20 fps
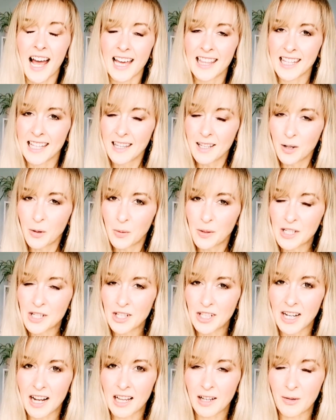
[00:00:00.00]
Another
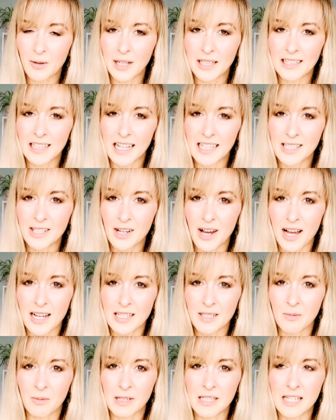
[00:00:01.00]
question I quite like to
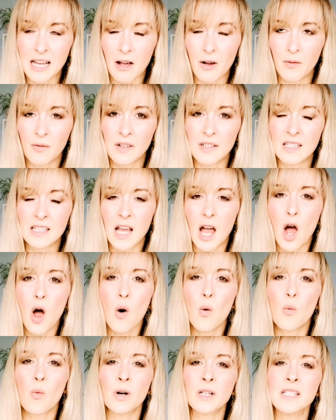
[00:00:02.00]
ask myself is,
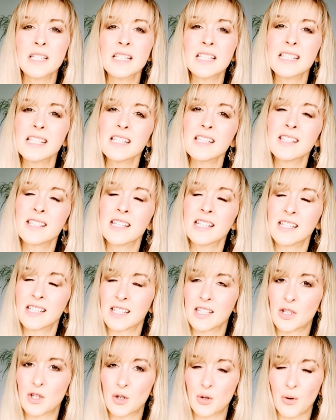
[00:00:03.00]
what does this
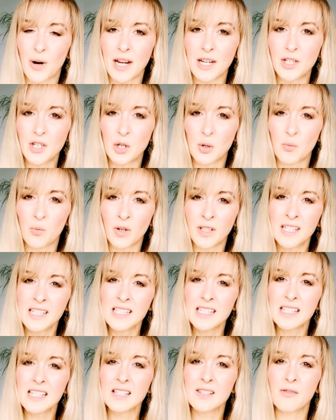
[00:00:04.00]
situation, what does
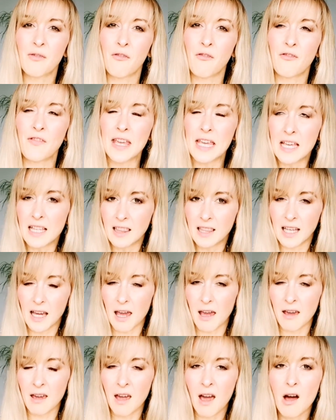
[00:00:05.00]
this
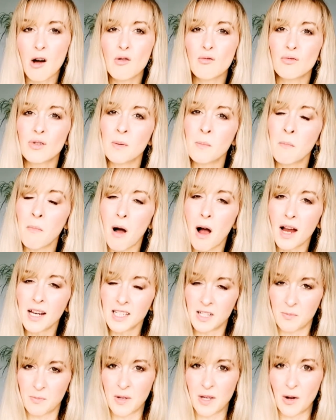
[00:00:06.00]
feeling
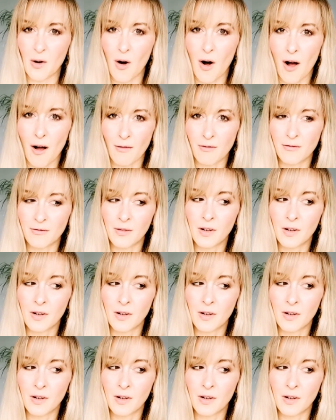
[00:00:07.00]
remind me of?